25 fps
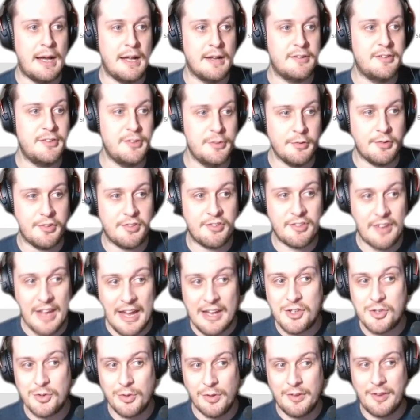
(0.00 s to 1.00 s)
to
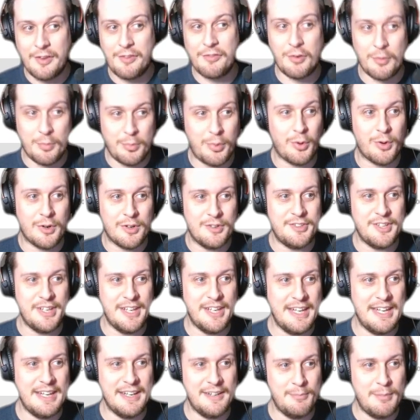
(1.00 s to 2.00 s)
schedule this report to
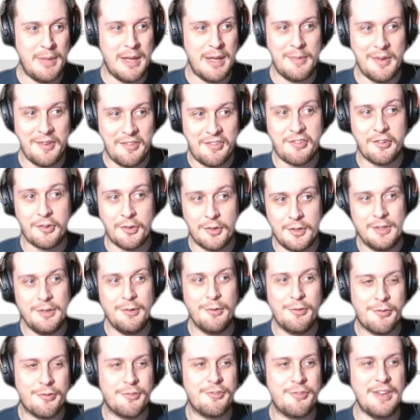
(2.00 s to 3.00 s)
hit maybe certain
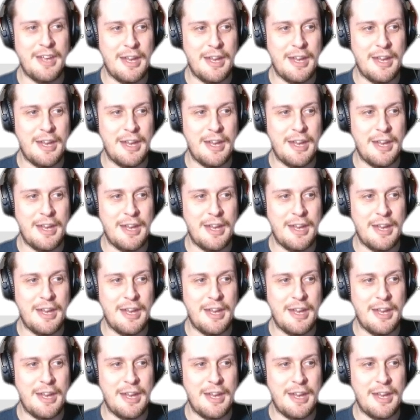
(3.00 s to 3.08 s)
users'